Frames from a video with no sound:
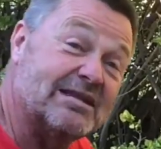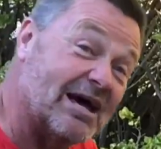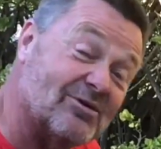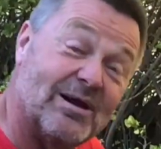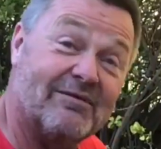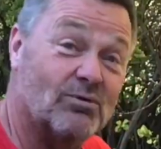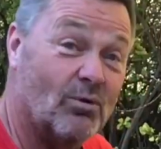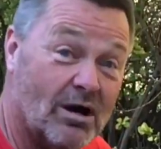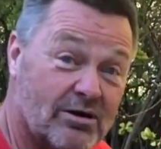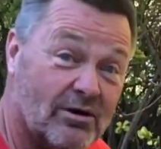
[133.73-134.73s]
now that we have the
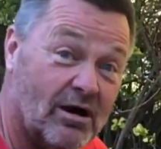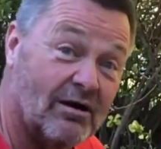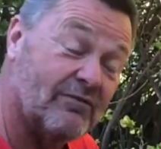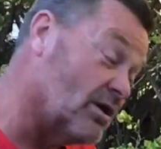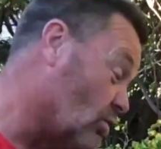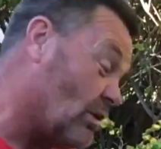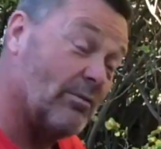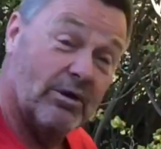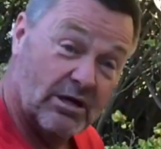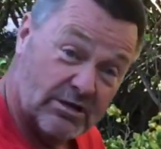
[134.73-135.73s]
water off, what
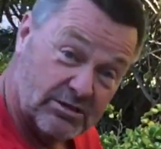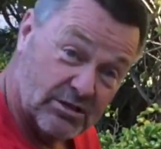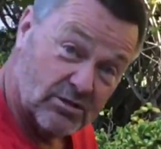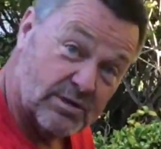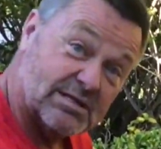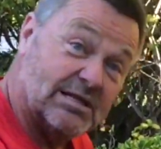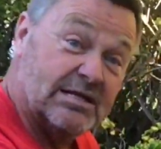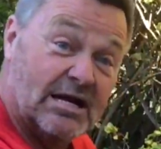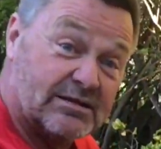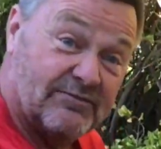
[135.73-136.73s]
we're going to do is clean
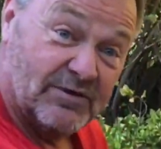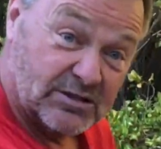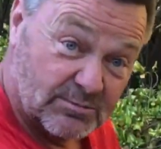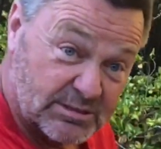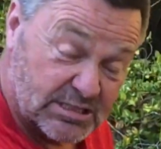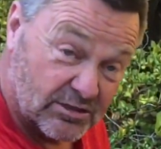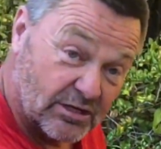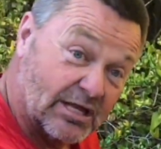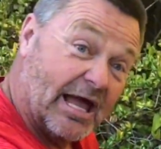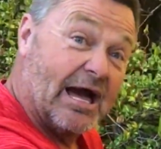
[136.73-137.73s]
out the filter
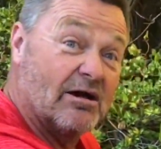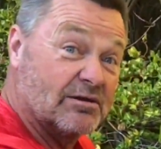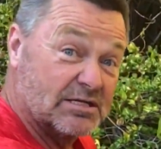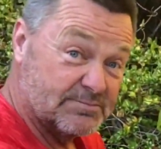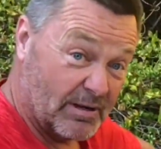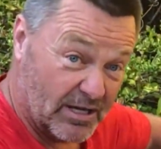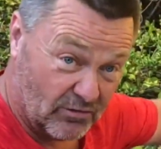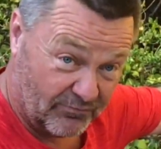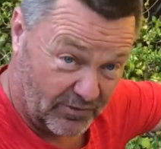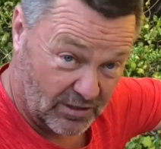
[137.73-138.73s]
material out of this
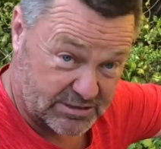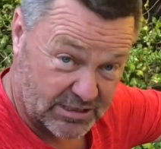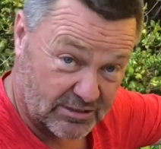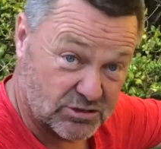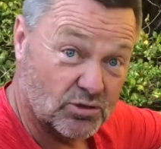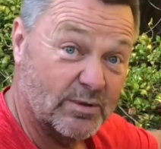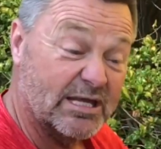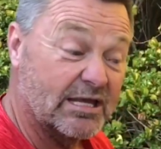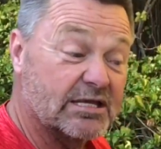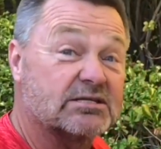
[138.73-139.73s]
biofalls here so that we
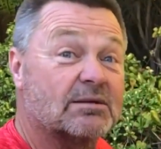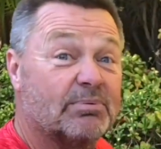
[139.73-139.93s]
can get to the